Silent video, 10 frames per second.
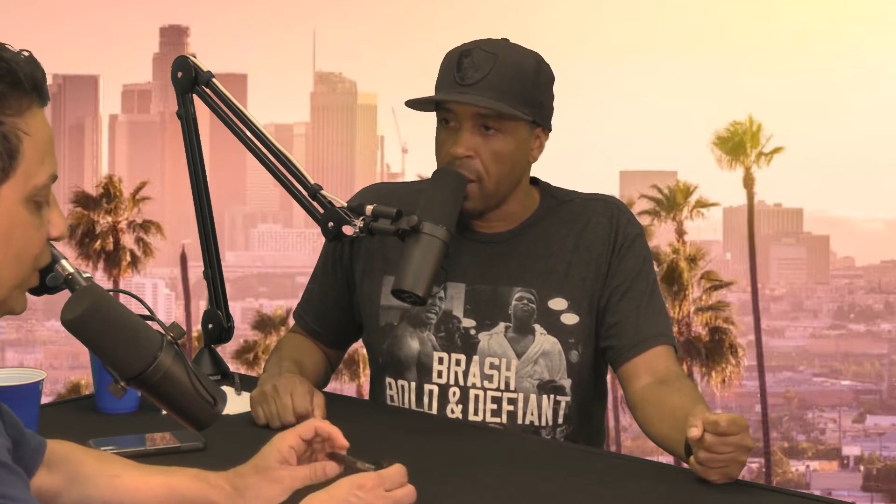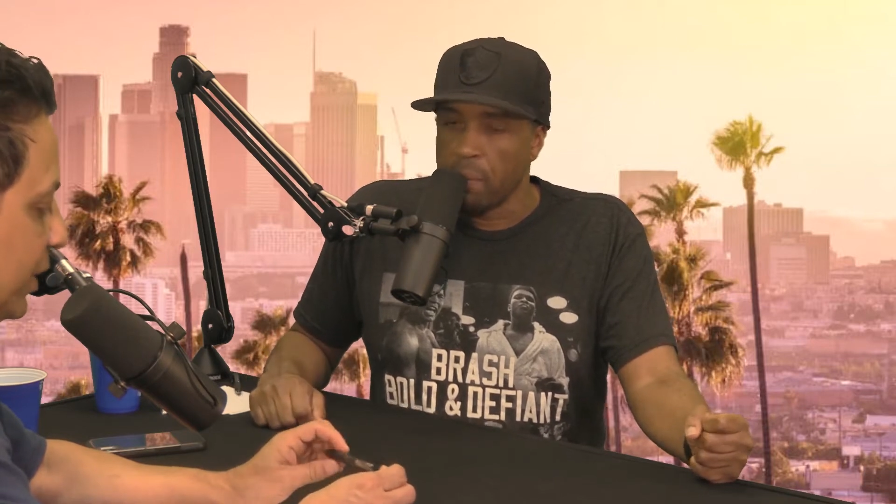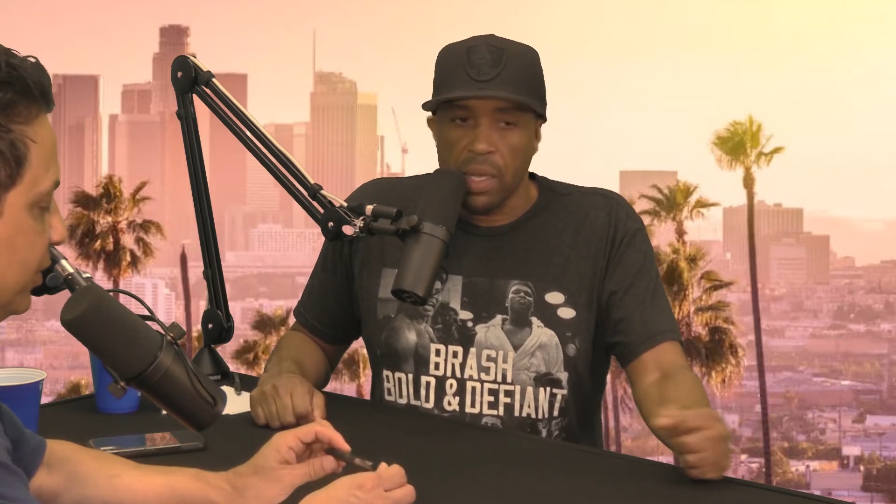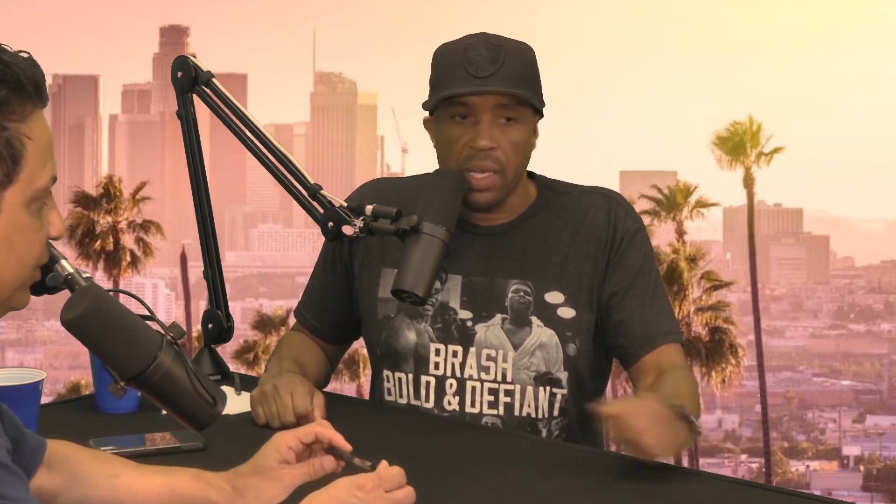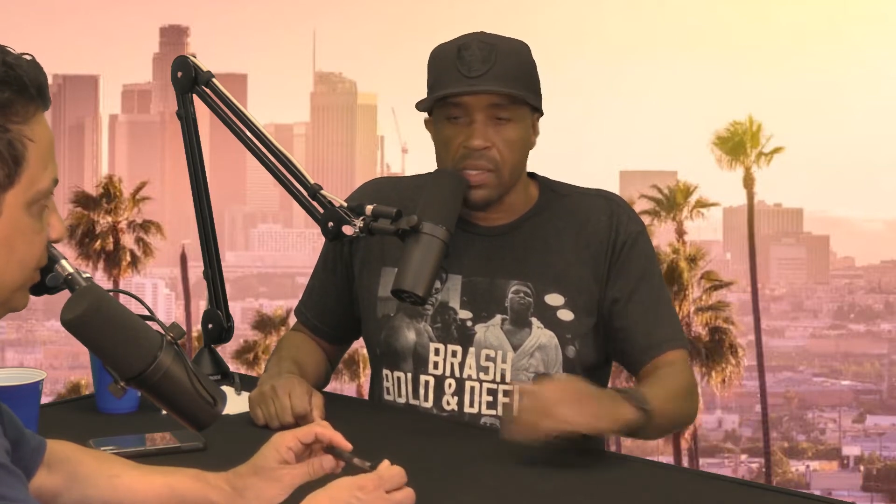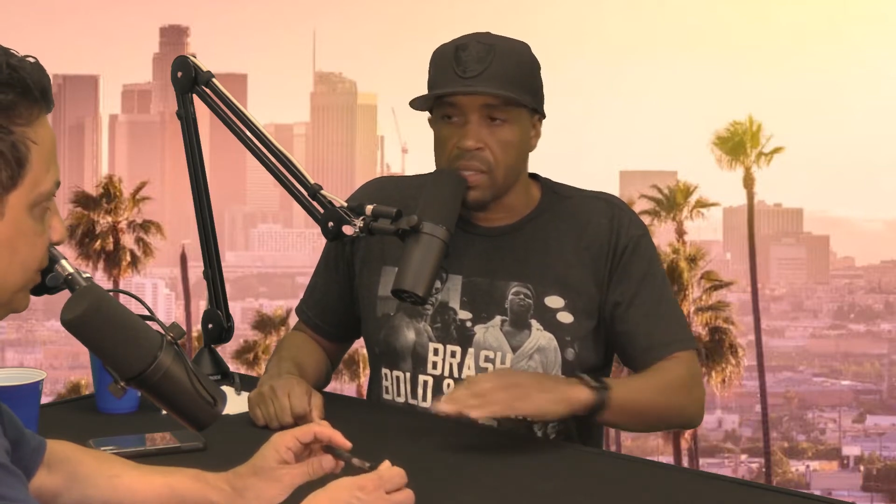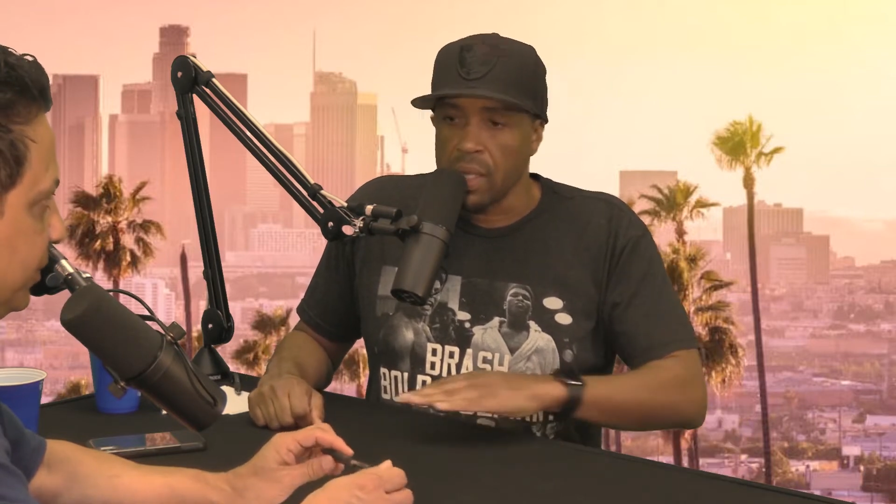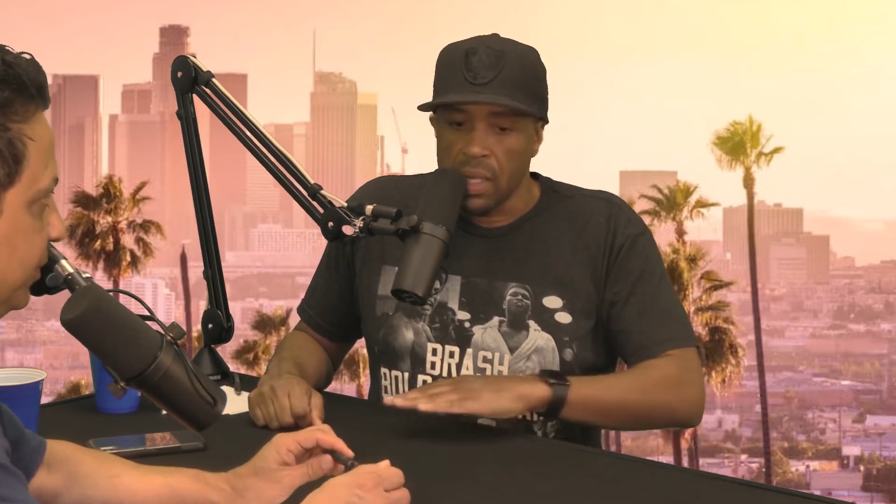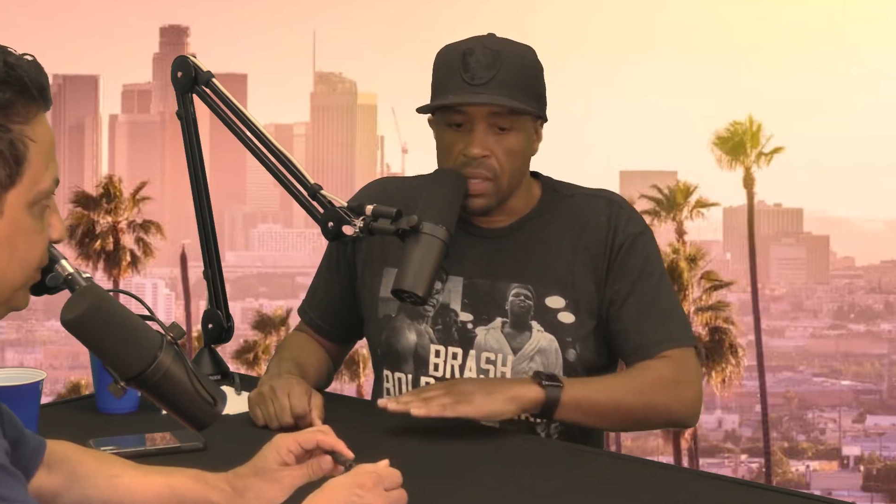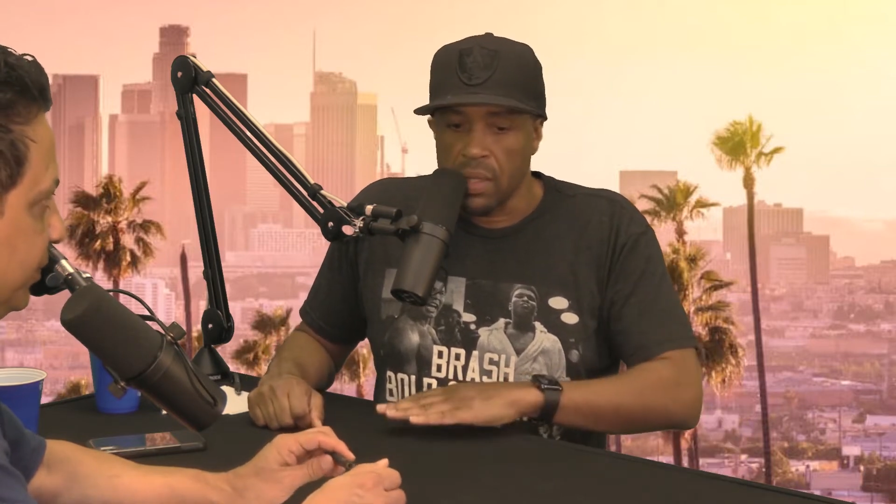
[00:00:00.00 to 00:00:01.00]
Because
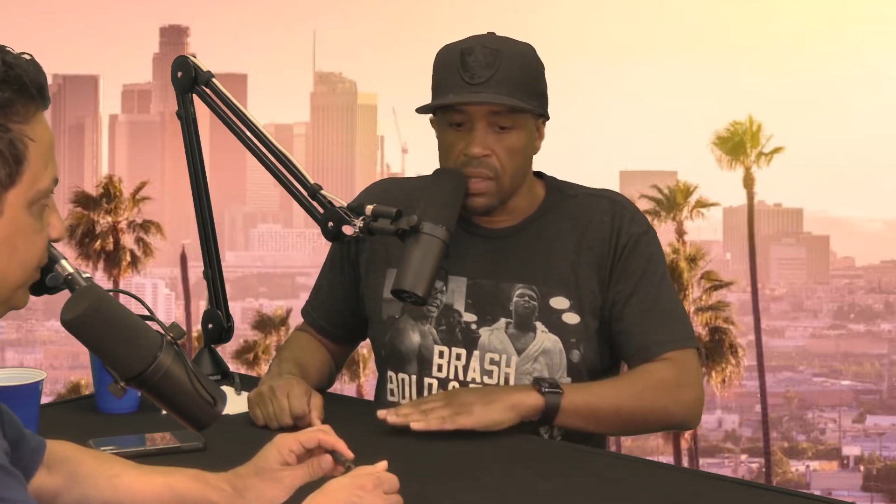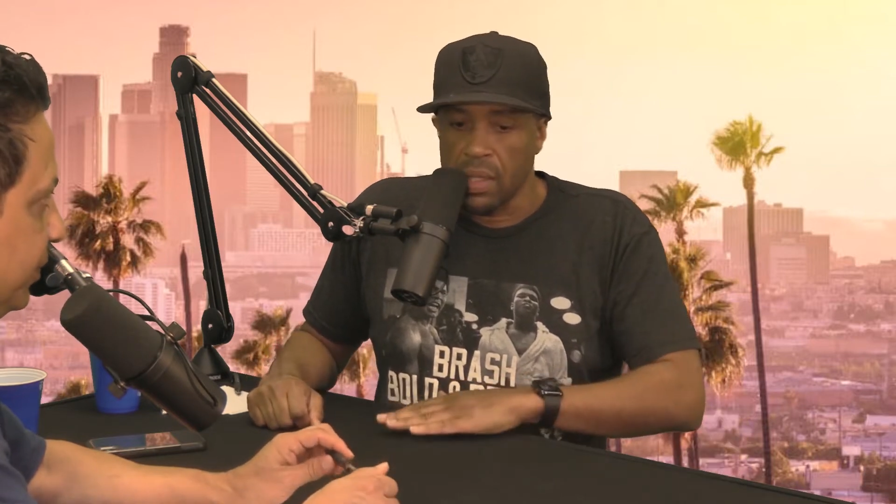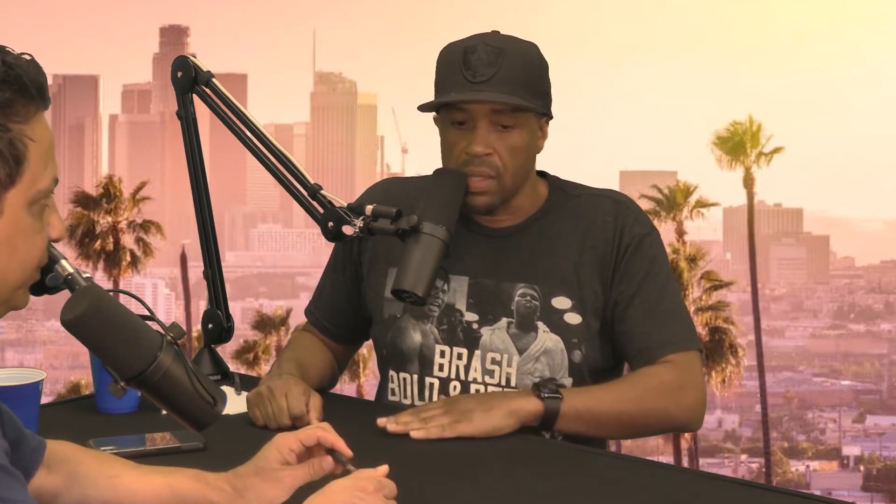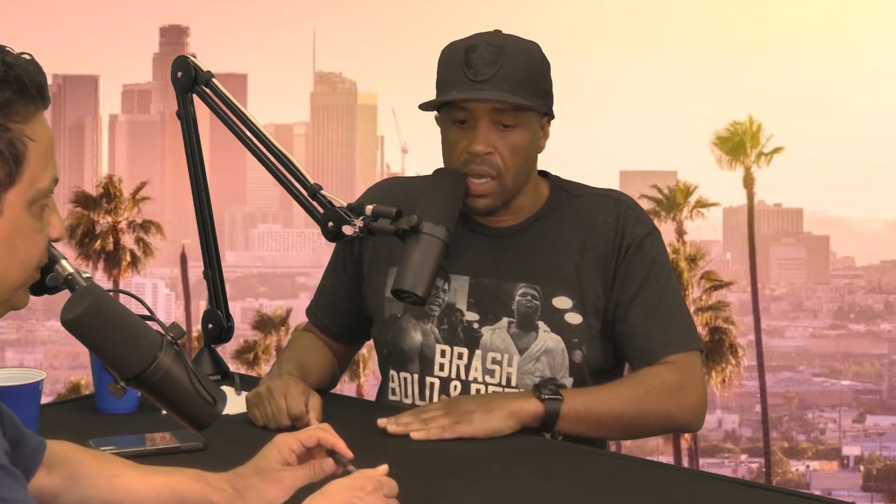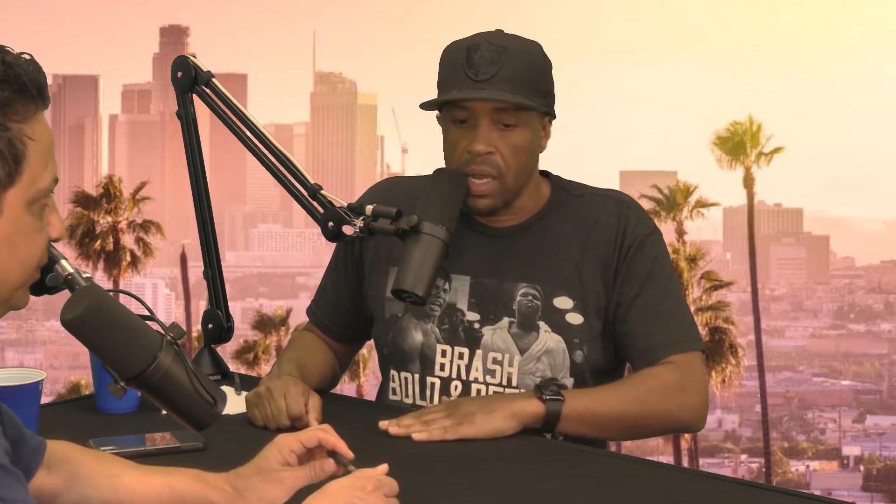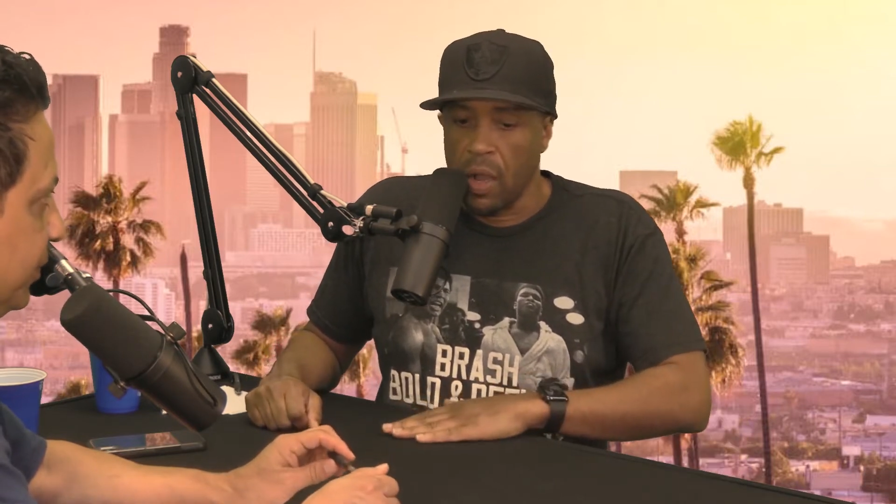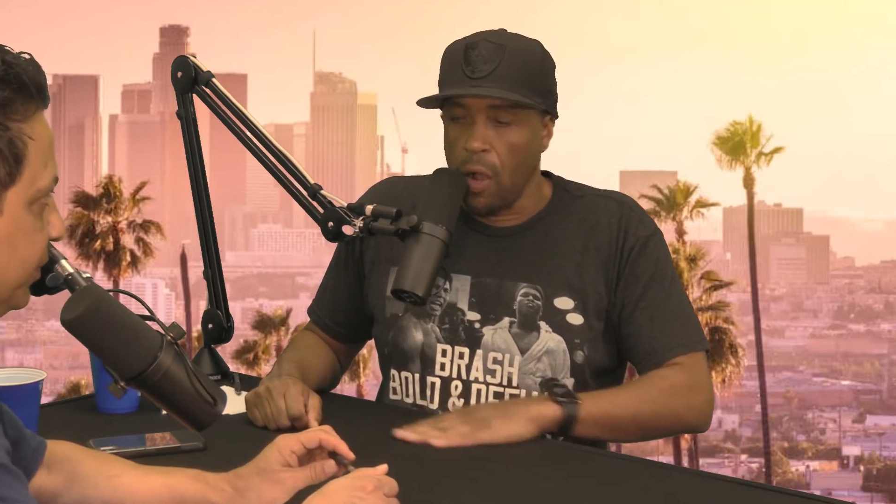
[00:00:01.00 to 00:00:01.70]
the